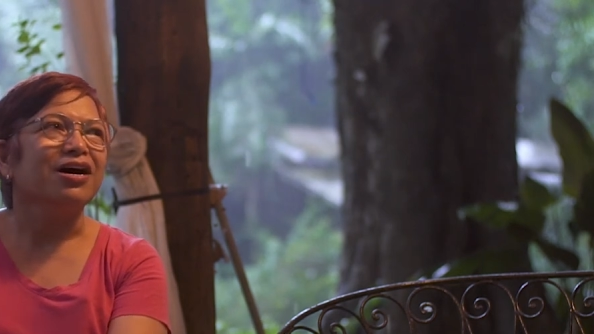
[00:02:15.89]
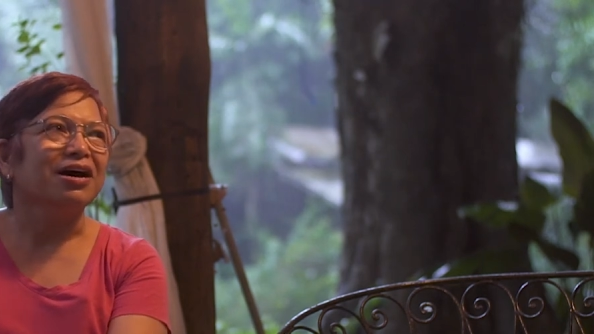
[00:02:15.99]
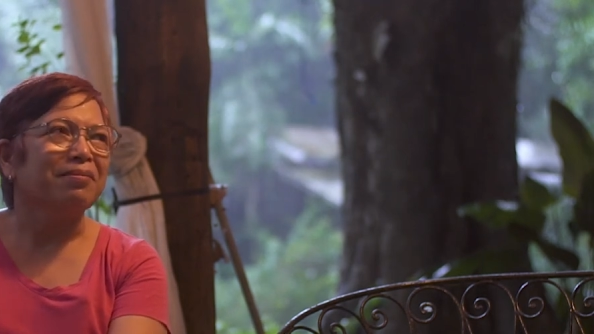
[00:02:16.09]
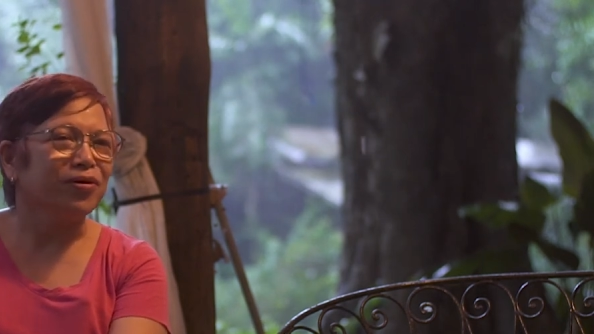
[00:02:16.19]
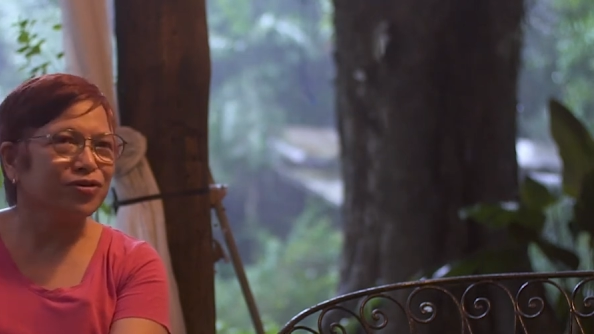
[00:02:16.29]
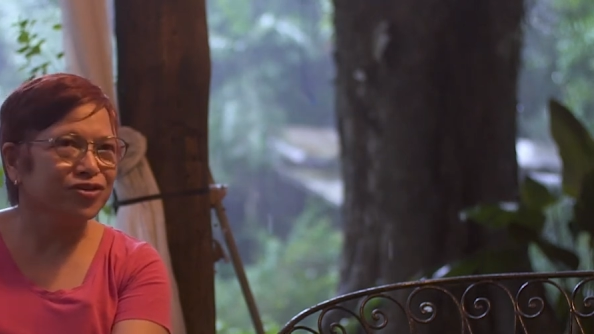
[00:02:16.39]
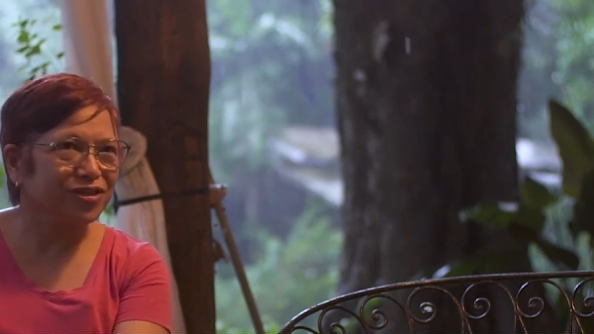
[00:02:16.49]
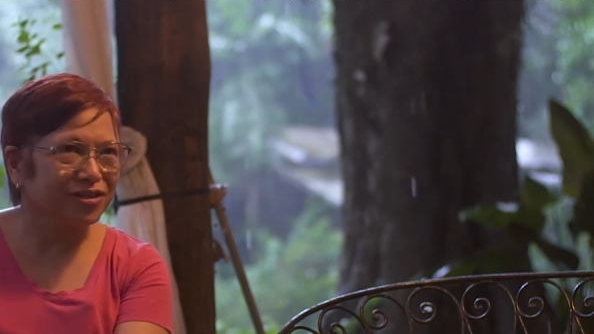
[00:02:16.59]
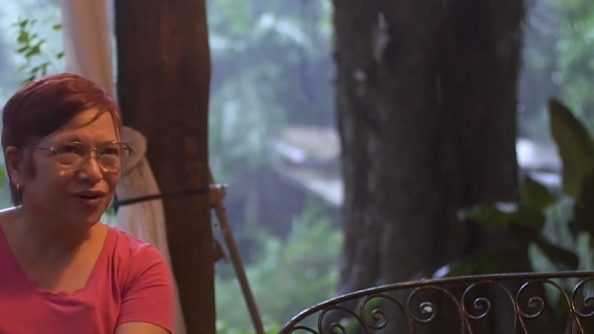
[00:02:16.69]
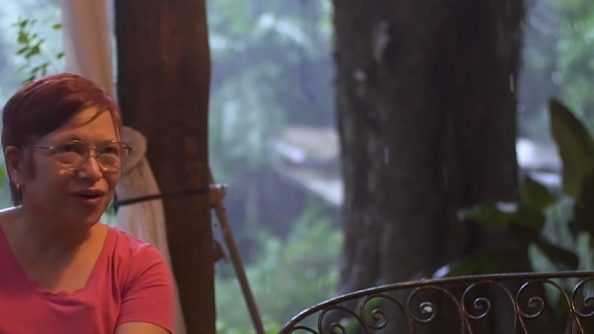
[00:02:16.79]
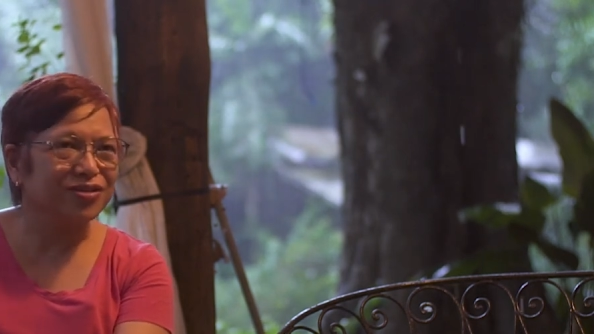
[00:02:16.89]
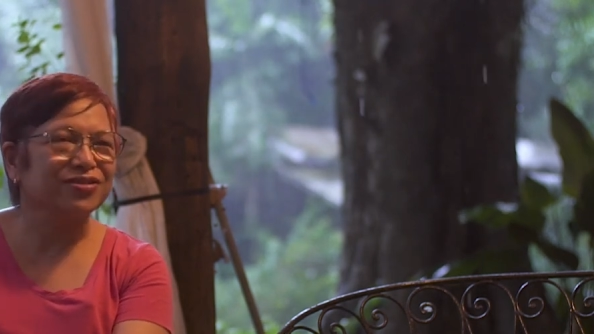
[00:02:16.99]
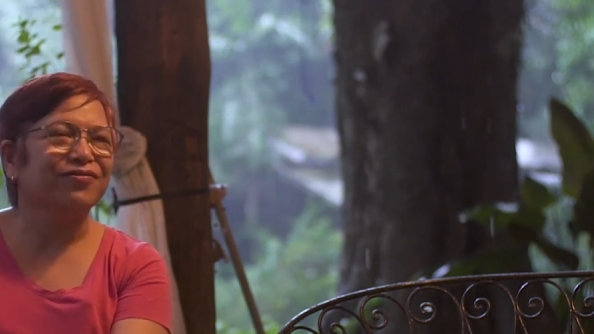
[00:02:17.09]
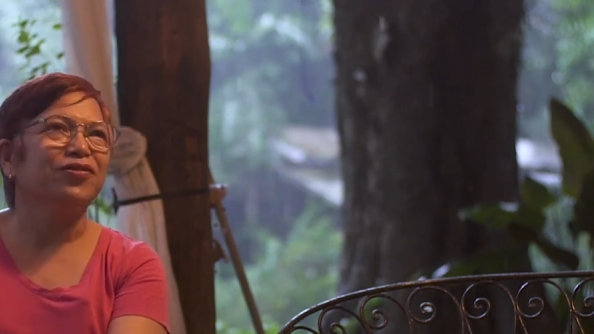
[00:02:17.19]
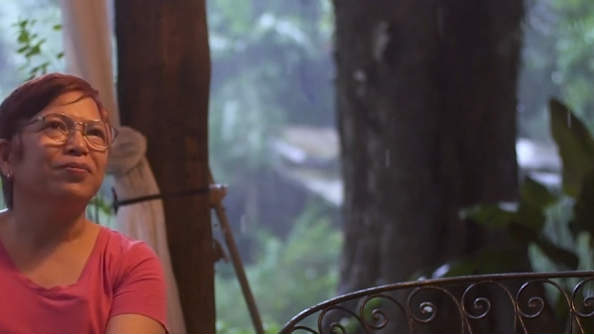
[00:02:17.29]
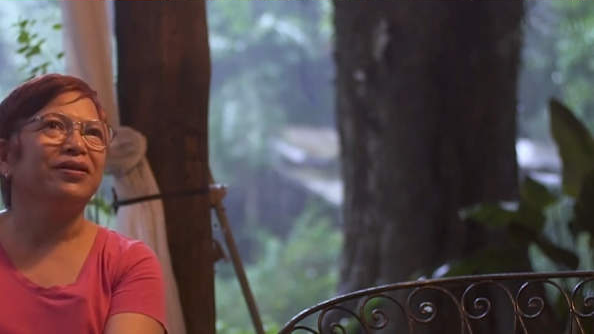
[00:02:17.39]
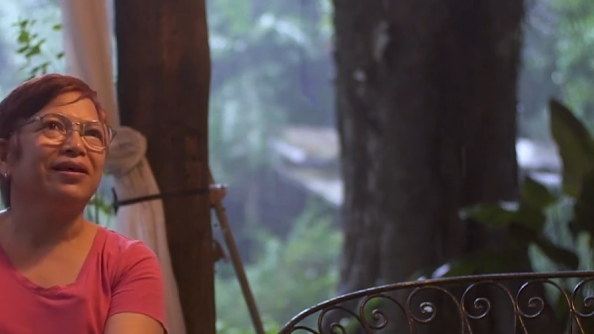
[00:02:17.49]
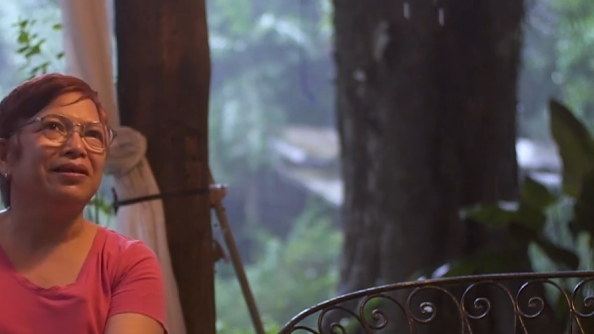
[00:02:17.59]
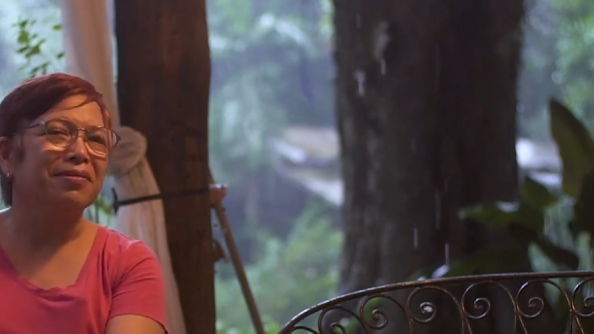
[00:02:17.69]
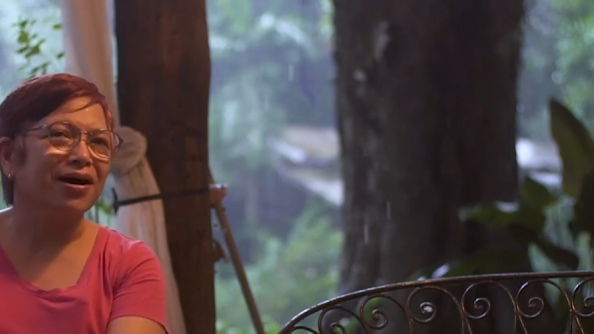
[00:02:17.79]
emotional dogs of UP
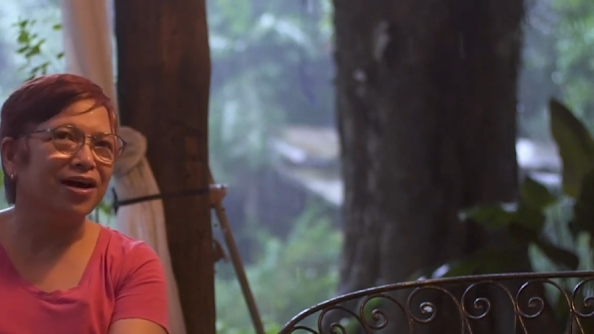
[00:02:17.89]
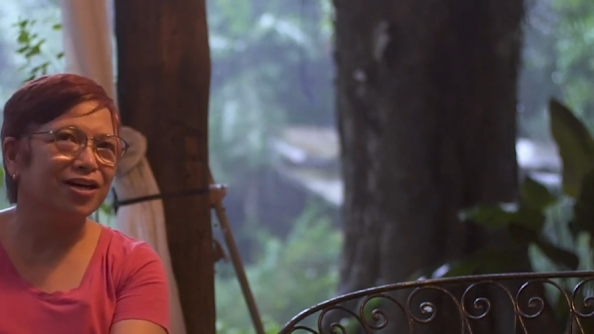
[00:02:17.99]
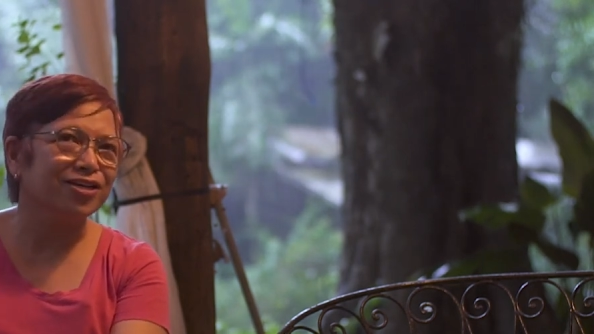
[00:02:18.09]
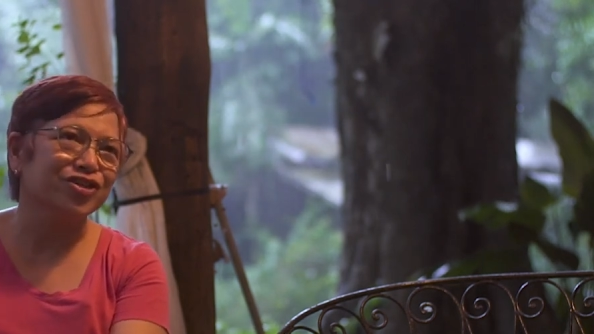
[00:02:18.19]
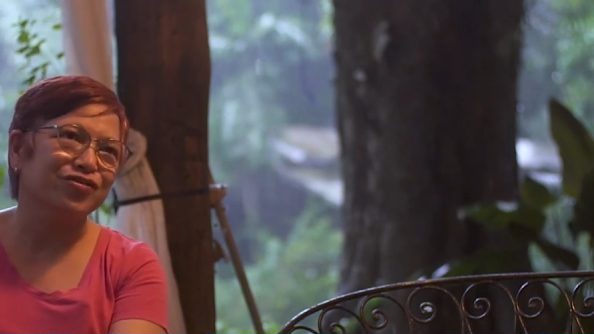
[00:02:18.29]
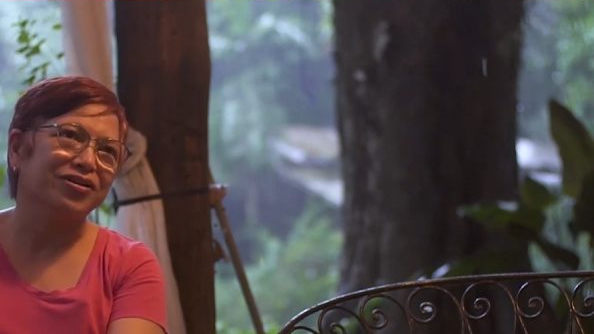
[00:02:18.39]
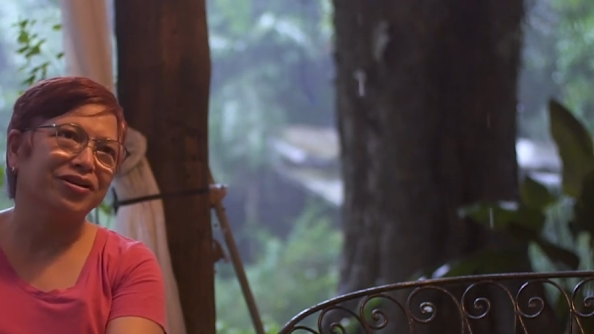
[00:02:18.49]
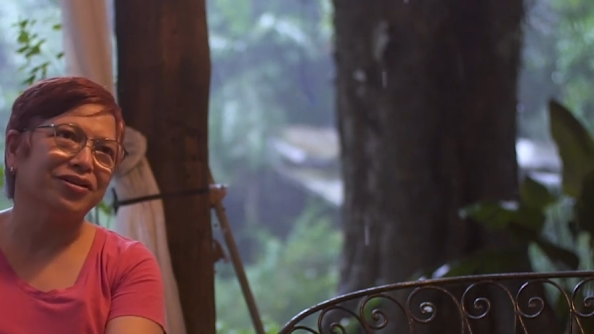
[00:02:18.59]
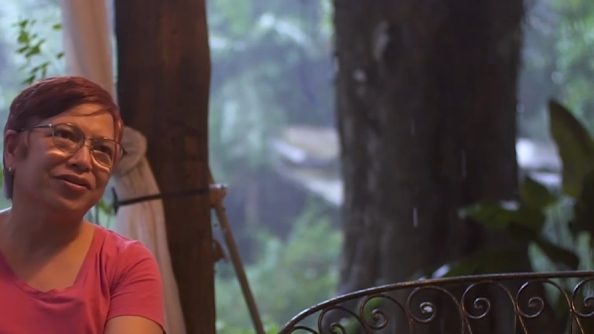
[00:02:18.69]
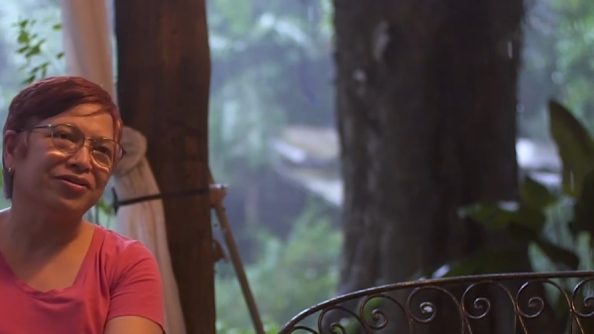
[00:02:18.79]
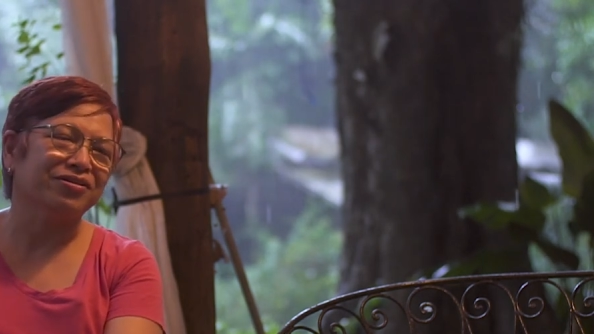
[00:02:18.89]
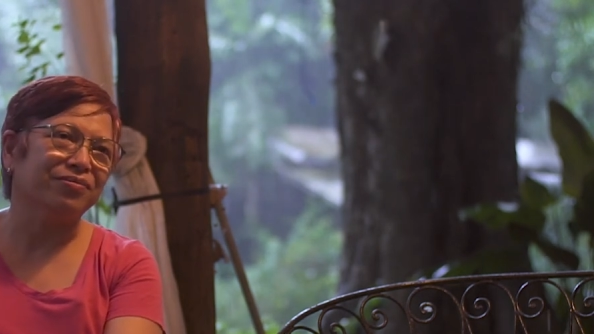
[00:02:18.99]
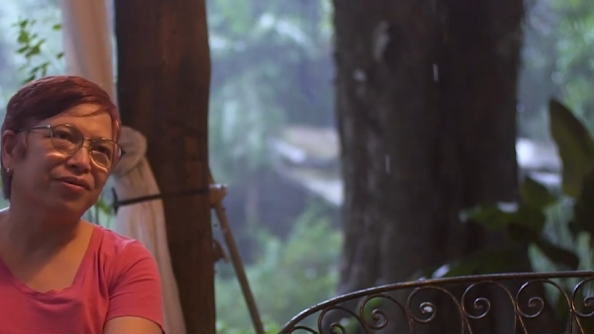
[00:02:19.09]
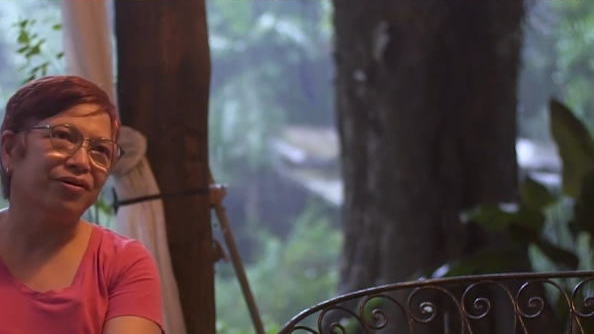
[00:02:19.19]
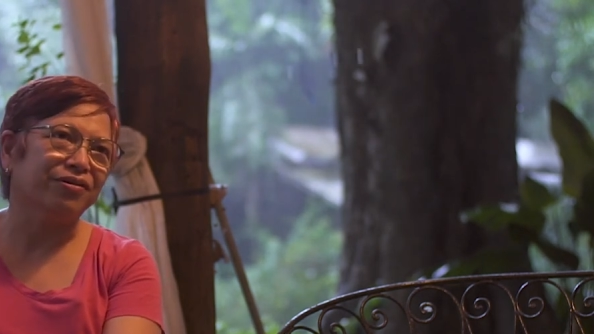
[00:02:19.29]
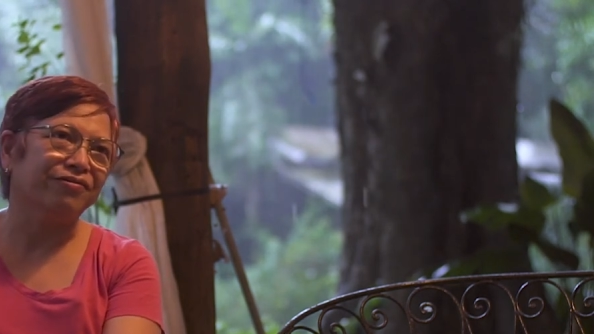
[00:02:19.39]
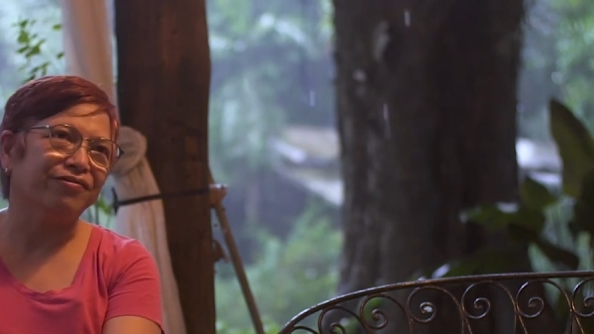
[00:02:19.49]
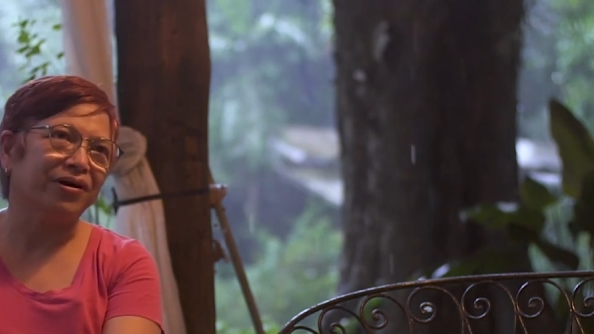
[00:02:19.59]
Diliman during the term of